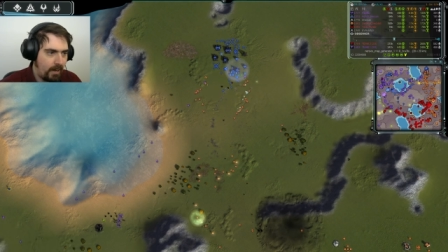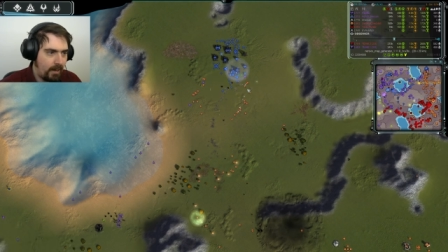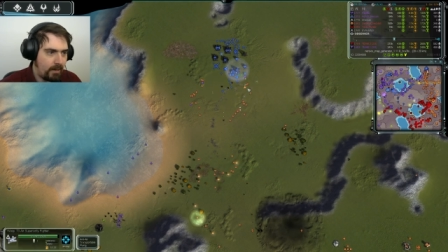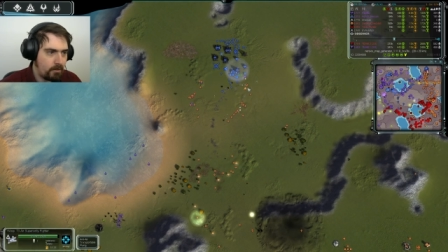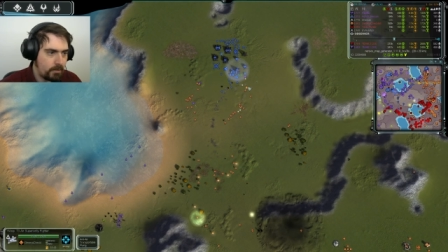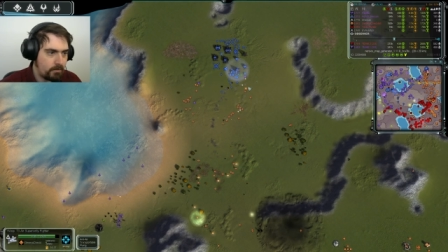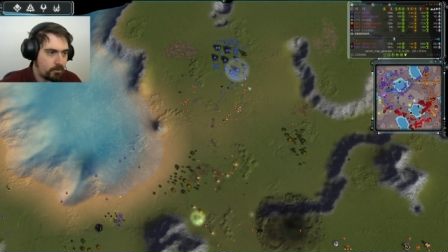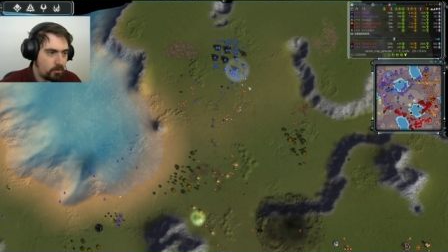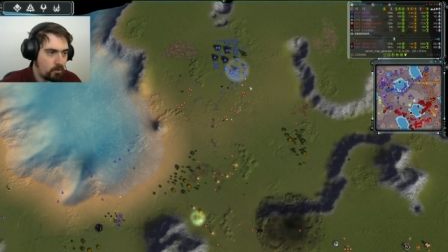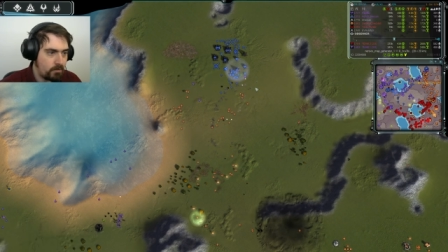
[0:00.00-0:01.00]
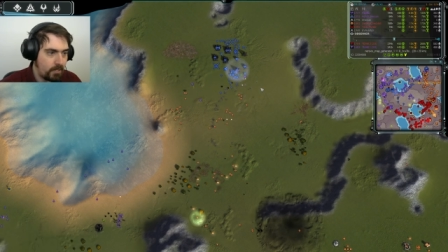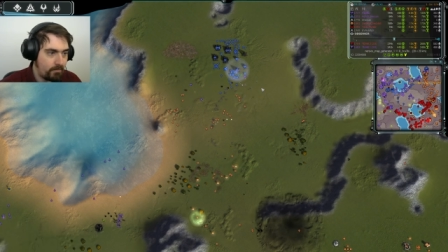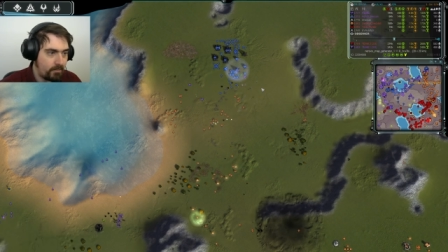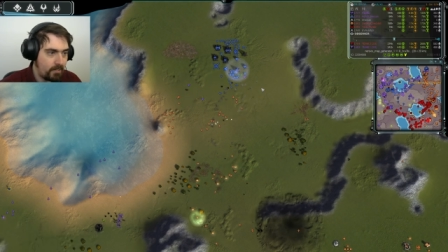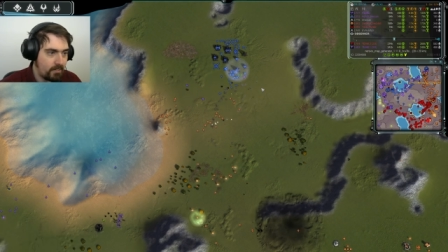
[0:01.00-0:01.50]
and while the Storvers
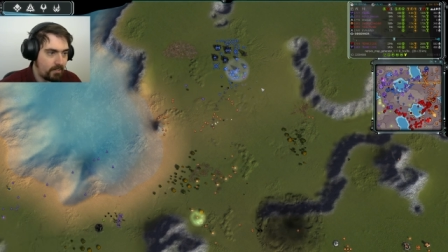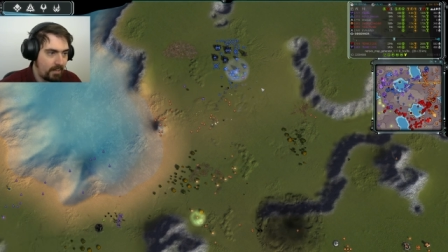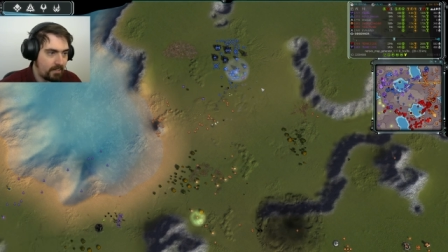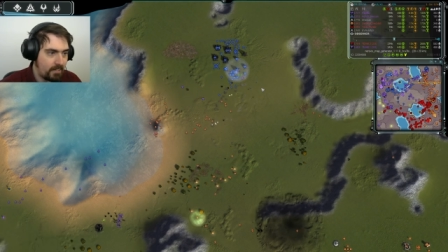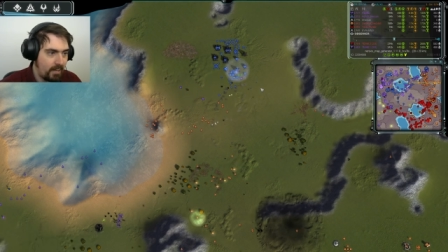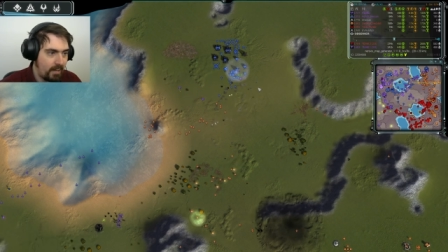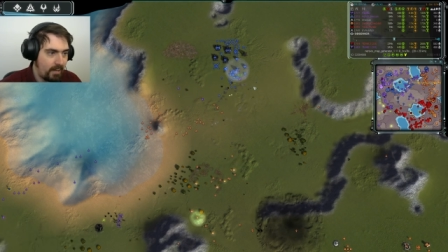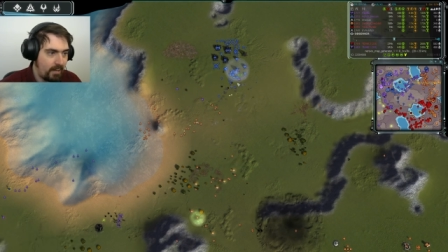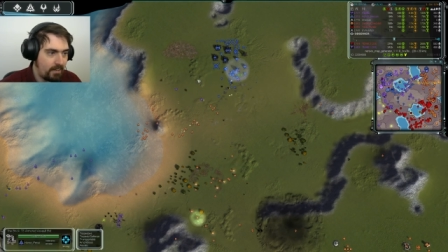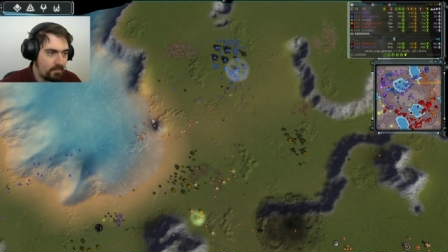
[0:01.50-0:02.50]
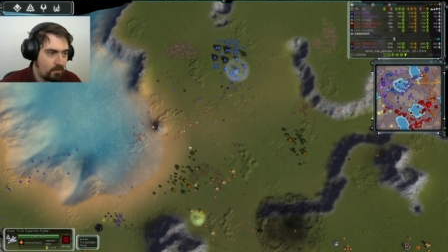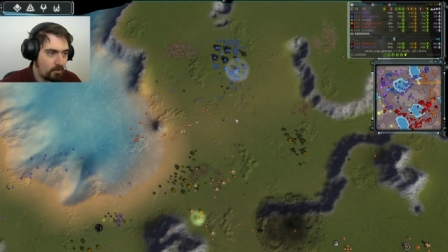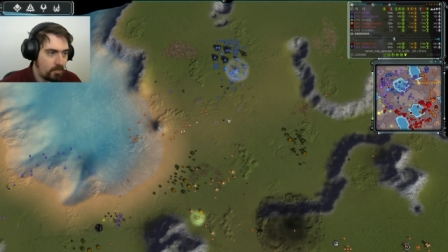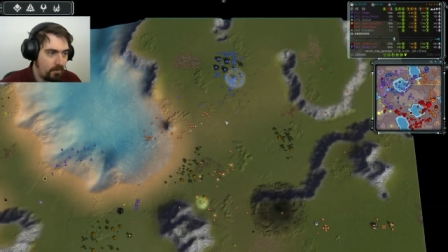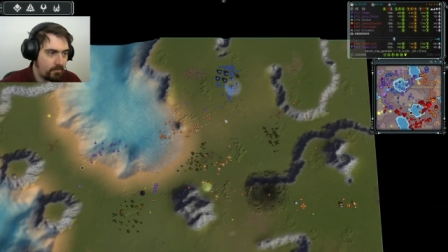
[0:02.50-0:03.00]
have decent anti-air, it's
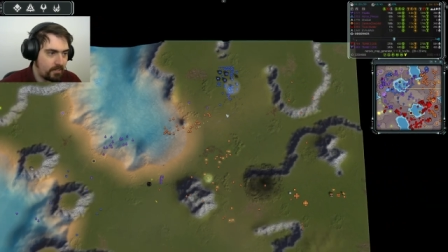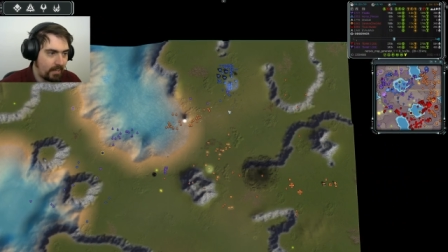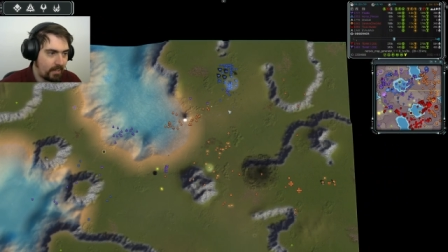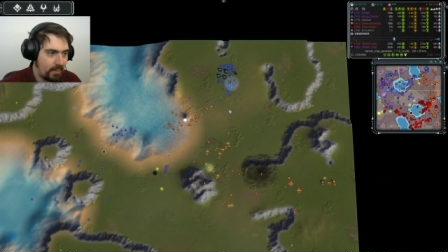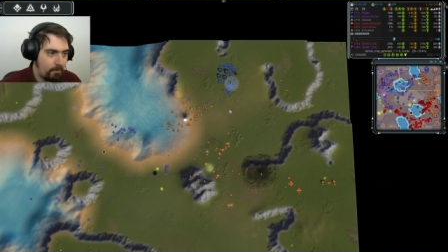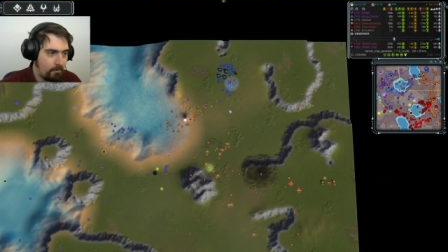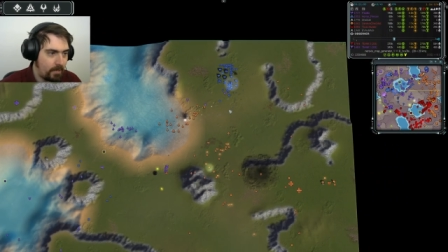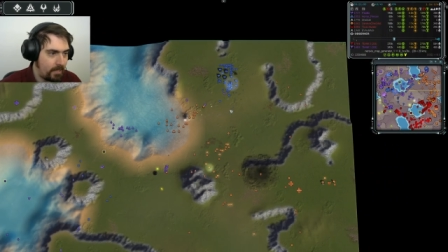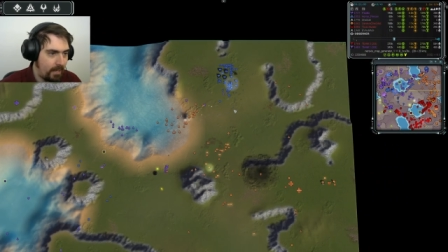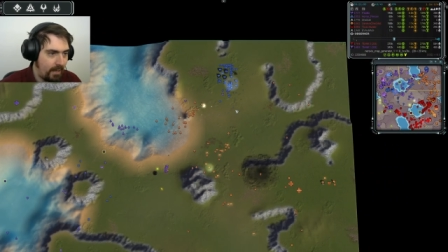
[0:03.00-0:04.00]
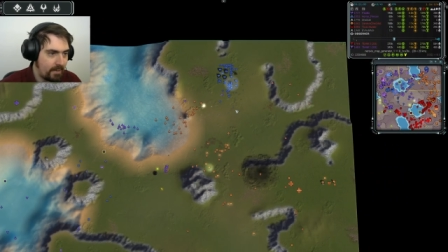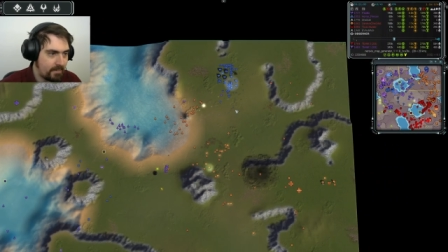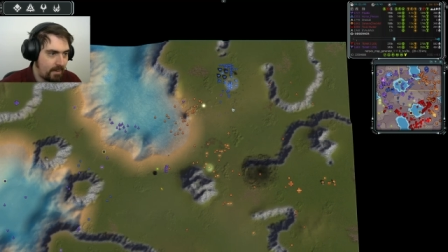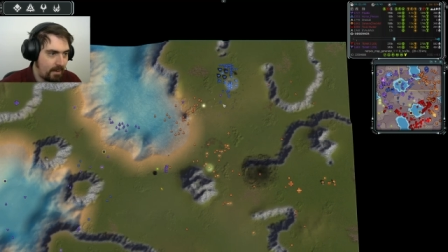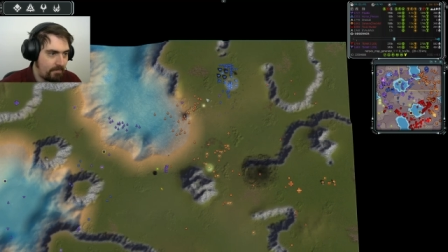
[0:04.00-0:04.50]
not enough to take that many
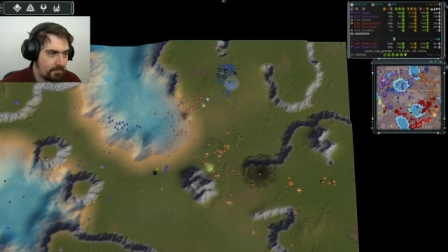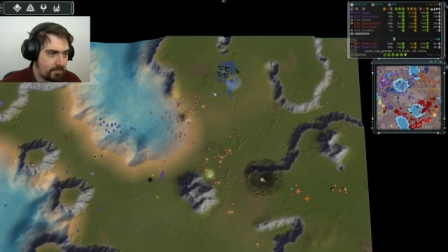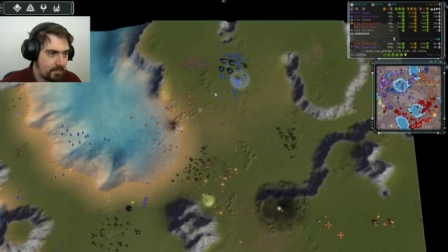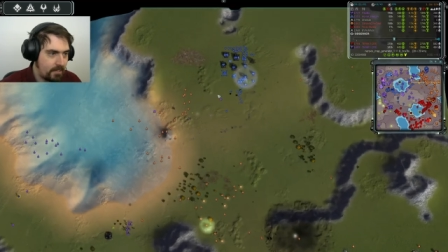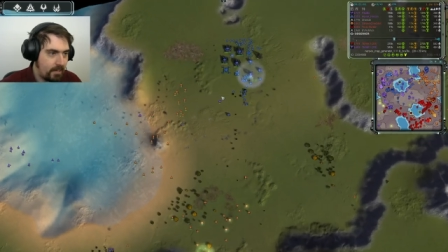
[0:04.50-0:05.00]
ASFs,